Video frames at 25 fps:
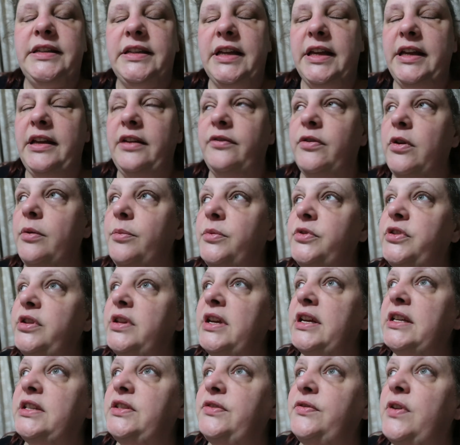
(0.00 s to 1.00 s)
take it from so
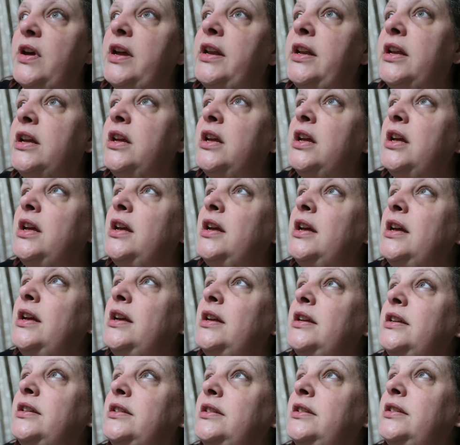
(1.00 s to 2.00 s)
that's fine
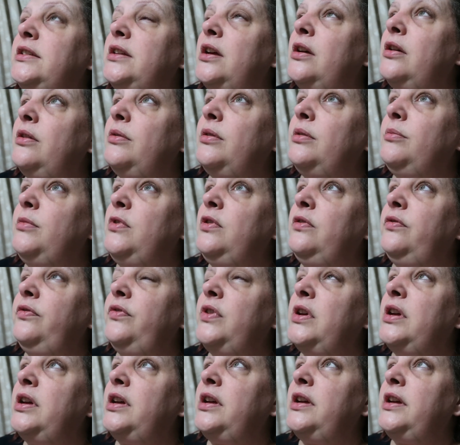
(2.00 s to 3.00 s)
so I'm going to move
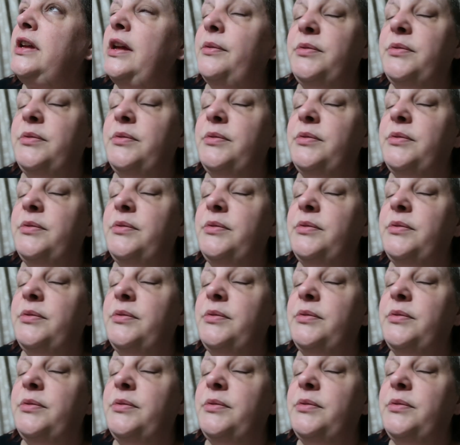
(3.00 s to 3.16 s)
yeah,